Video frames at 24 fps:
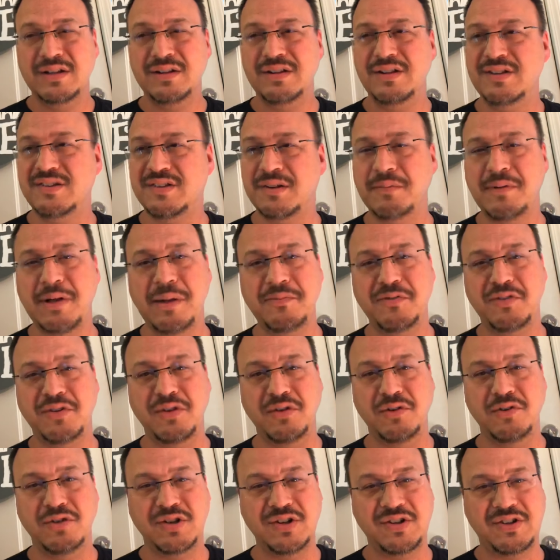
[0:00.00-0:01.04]
Sometimes
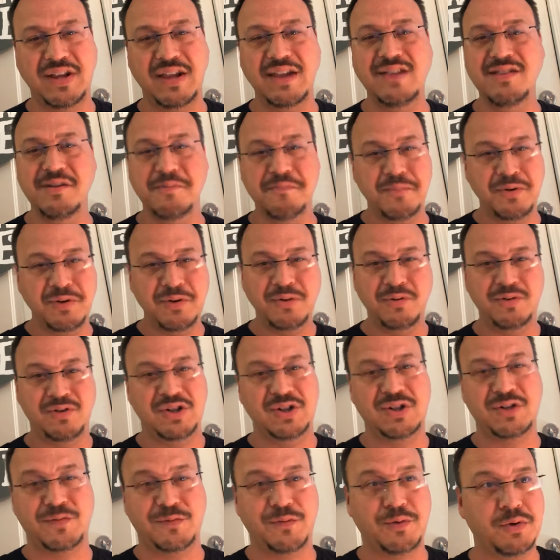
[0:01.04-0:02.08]
you're just in the mood
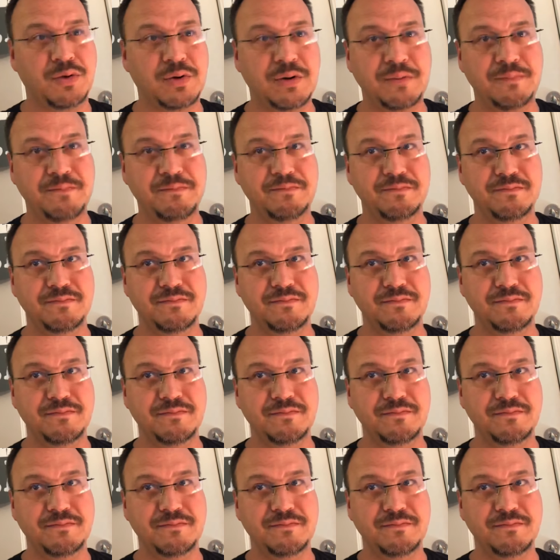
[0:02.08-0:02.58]
just for